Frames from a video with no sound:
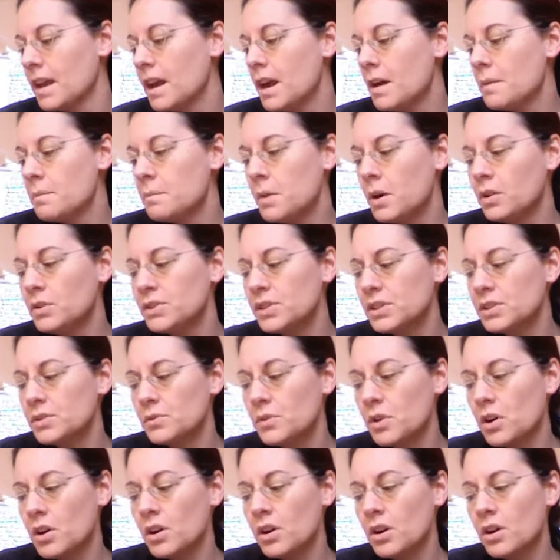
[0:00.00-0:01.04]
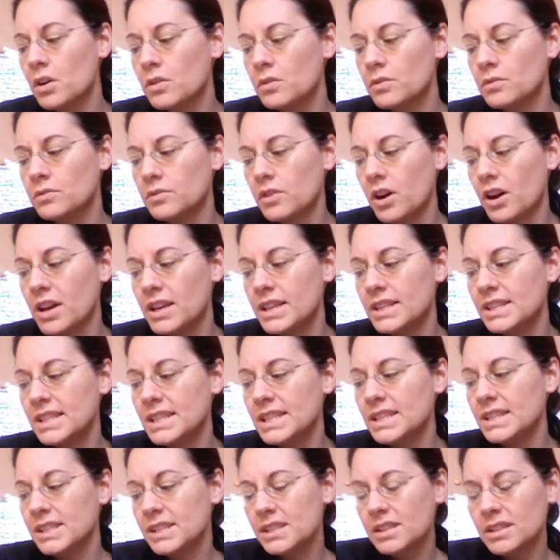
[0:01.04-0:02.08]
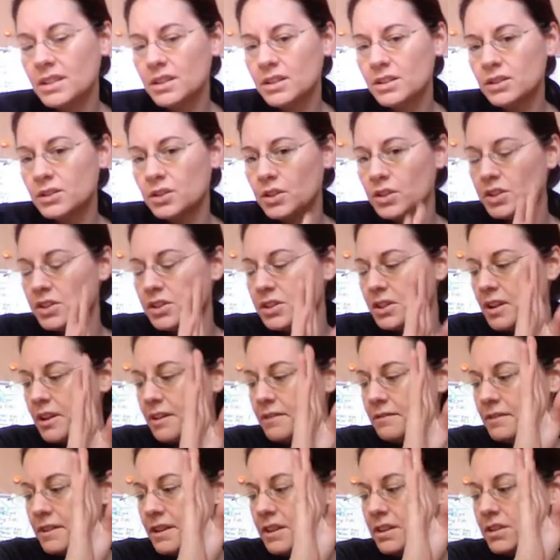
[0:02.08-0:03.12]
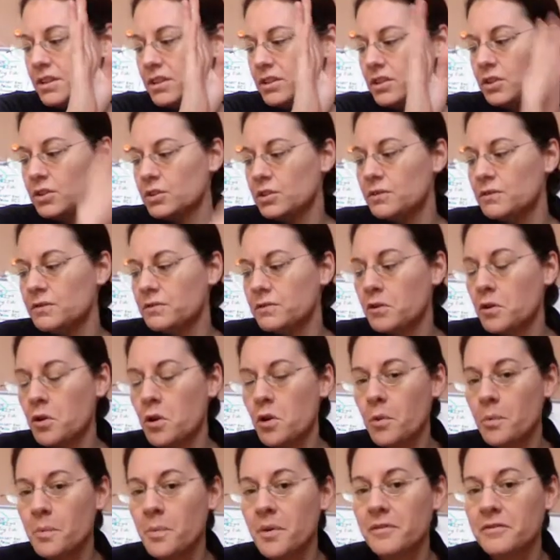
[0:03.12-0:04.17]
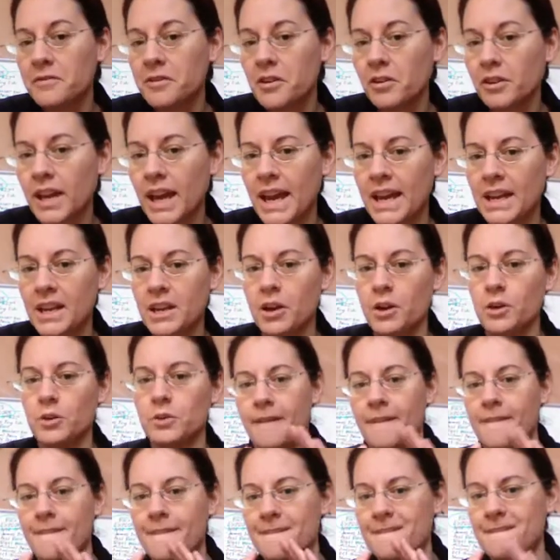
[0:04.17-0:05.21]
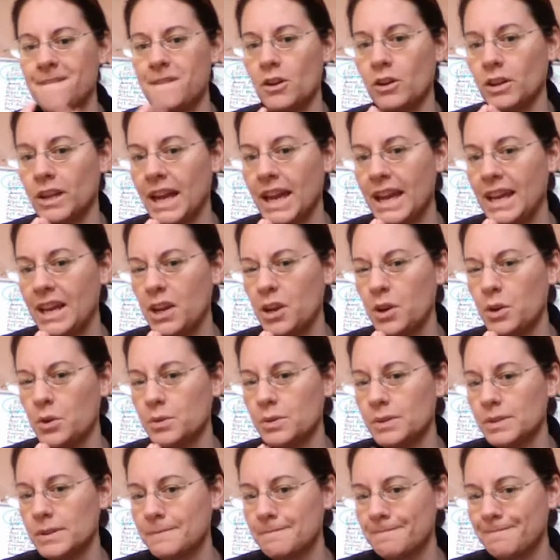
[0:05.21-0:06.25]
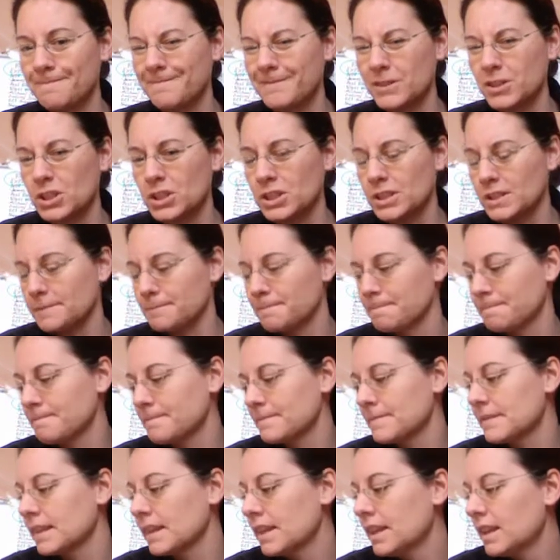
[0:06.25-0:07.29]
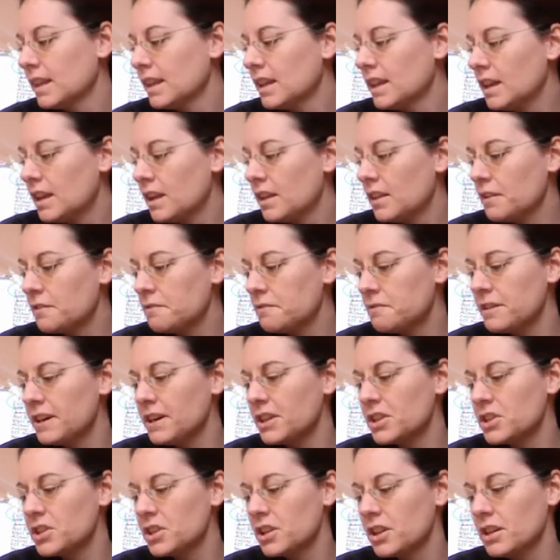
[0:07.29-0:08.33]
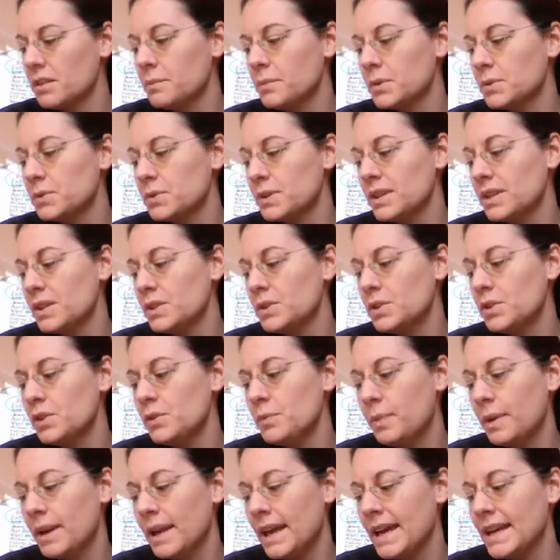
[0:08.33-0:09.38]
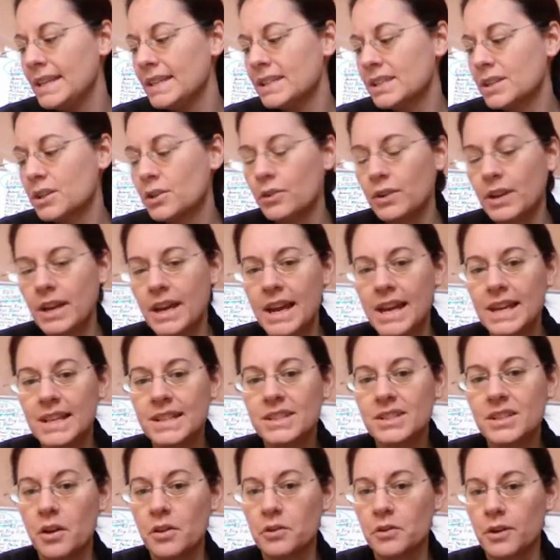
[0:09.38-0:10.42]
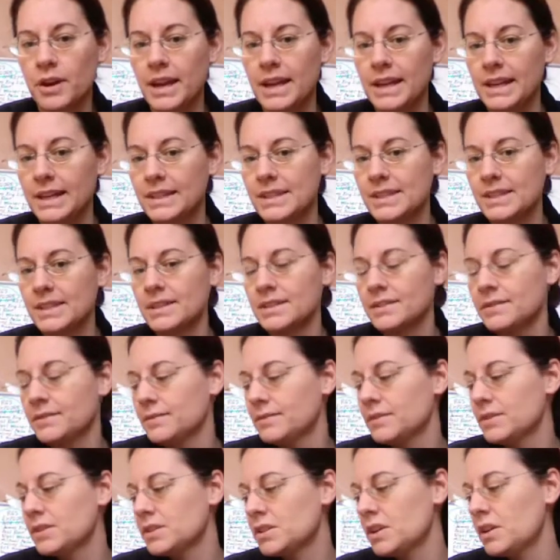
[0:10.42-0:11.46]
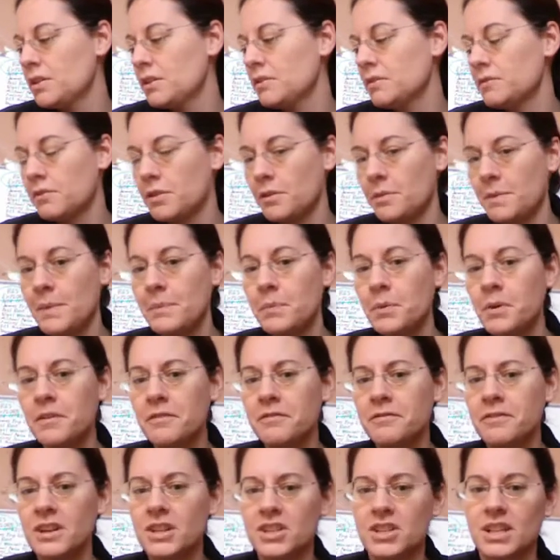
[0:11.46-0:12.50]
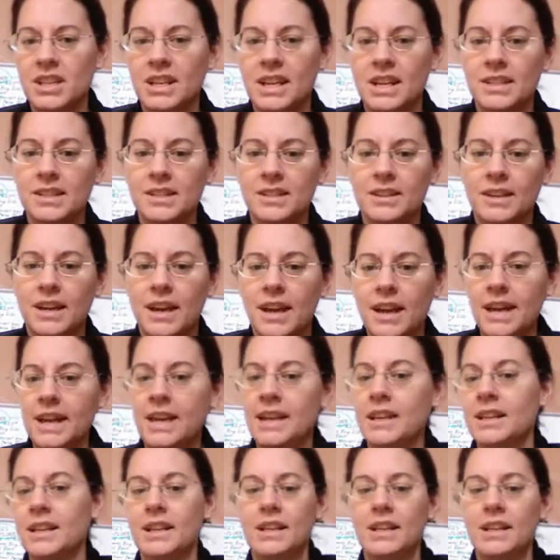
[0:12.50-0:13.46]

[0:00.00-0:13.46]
Molten rock rises to the surface to form volcanoes. Good. The friction between the two plates creates earthquakes. So remember what friction is, okay?